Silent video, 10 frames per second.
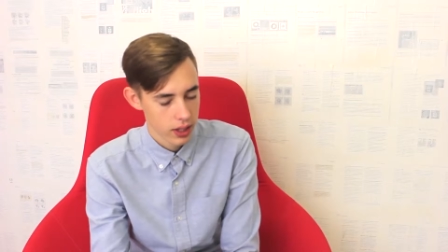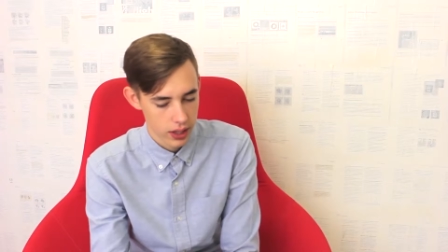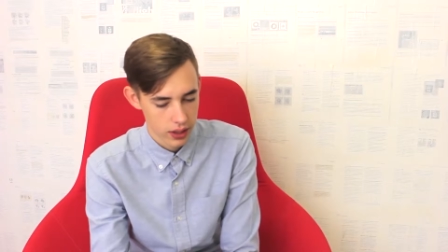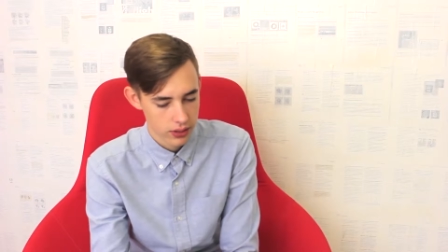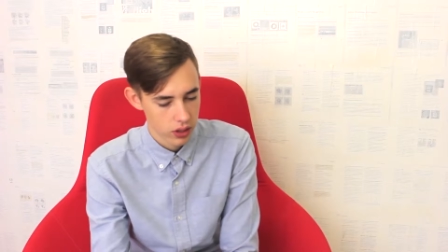
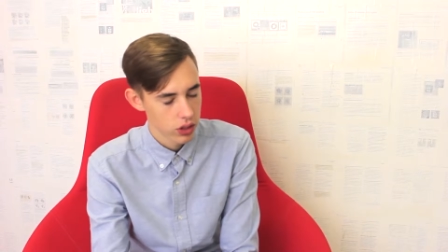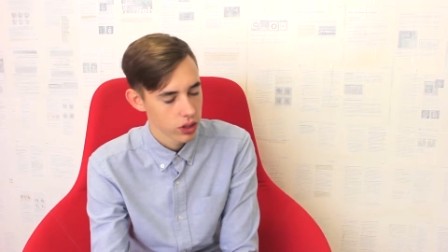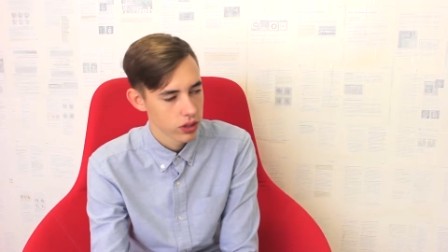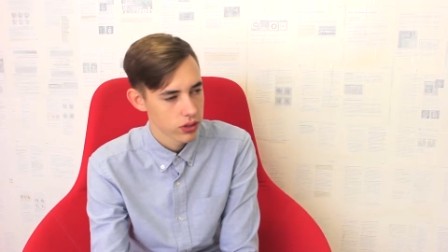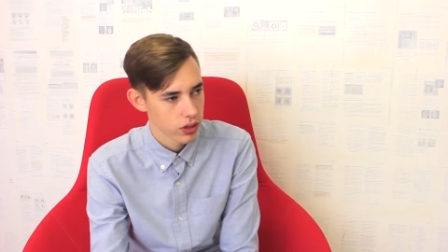and that's how you
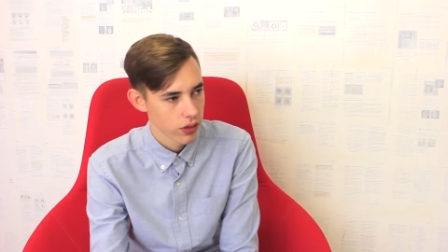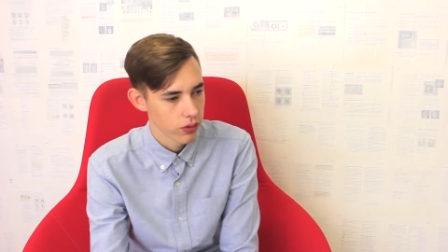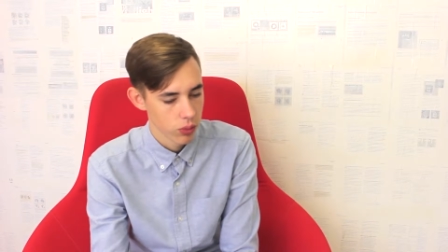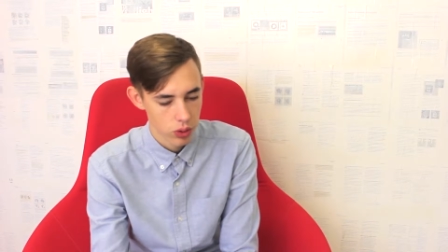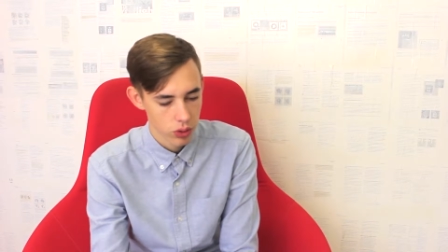can discover
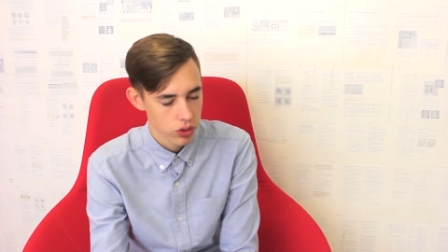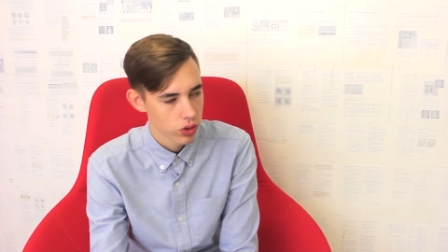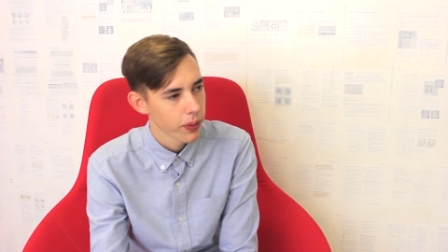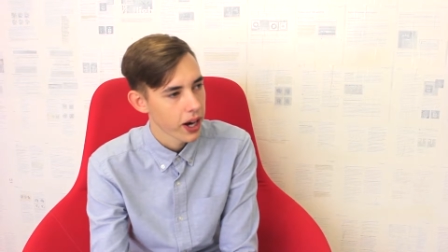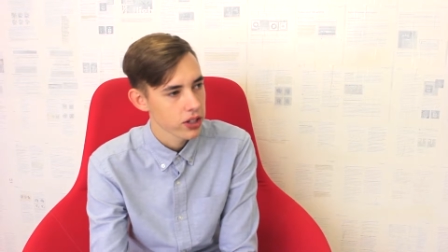what your
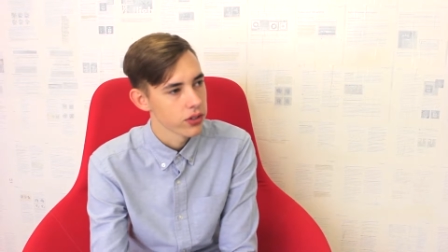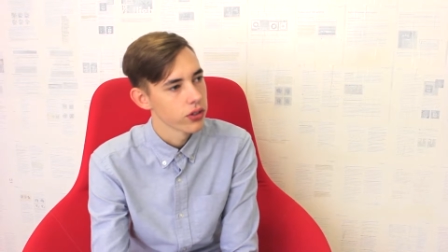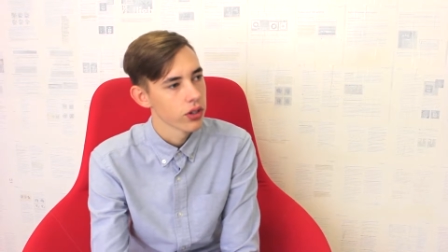true passions